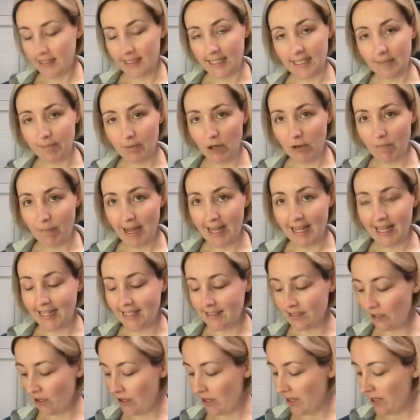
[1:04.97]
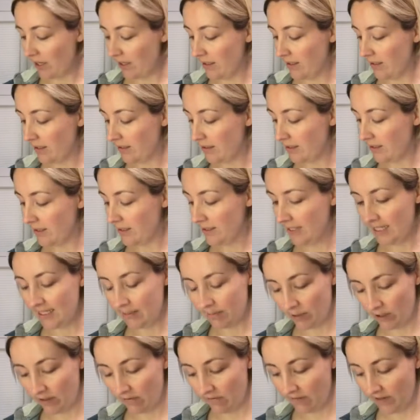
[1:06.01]
Teaspoon of baking soda,
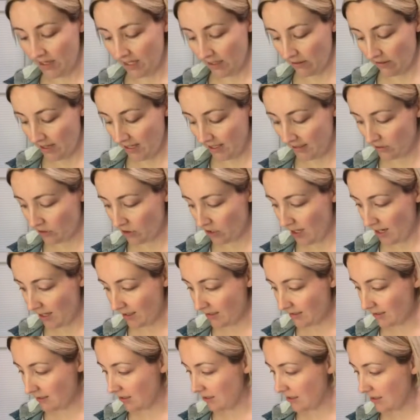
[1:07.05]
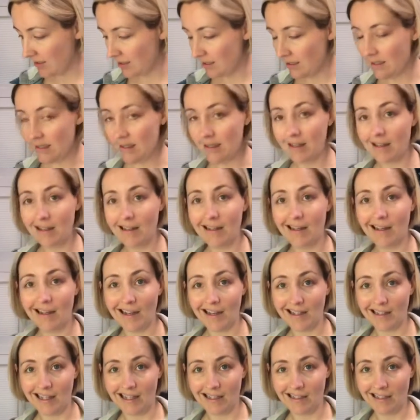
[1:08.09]
teaspoon of vanilla extract,
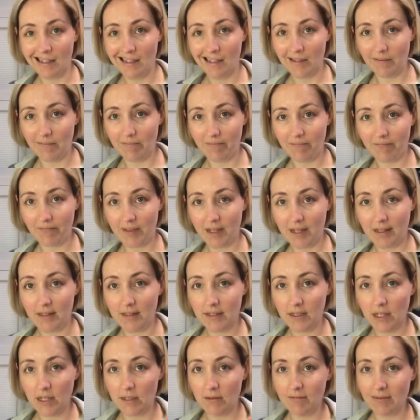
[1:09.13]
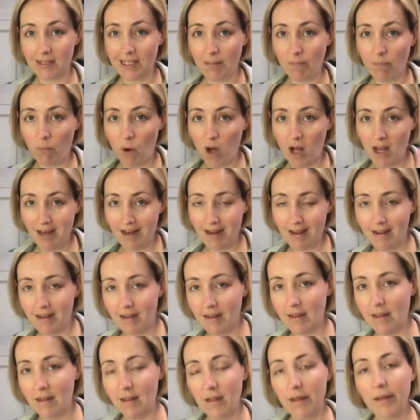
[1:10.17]
and that's it. So step 1,
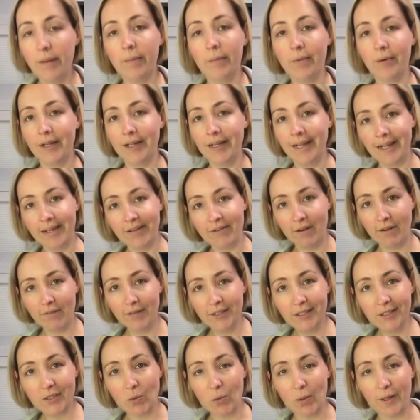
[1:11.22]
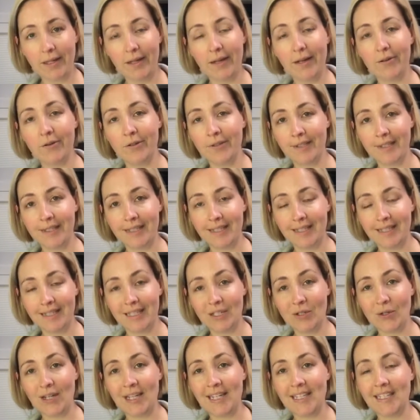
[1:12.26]
preheat your oven to
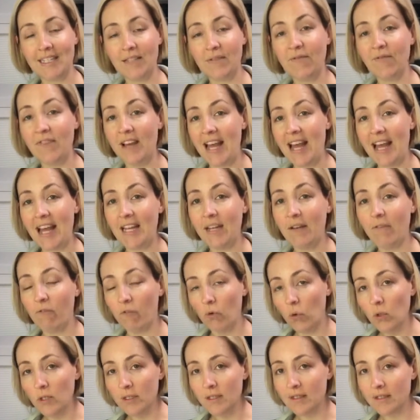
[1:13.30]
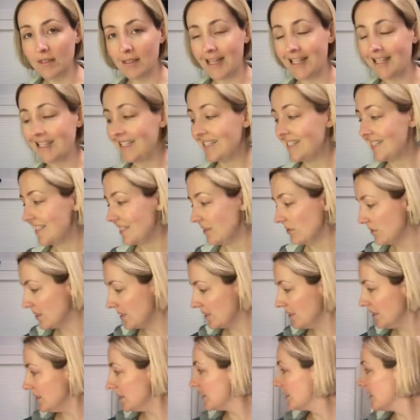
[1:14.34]
160 degrees fan forced, and that's
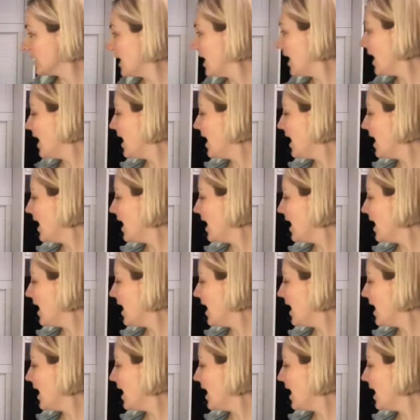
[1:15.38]
Celsius,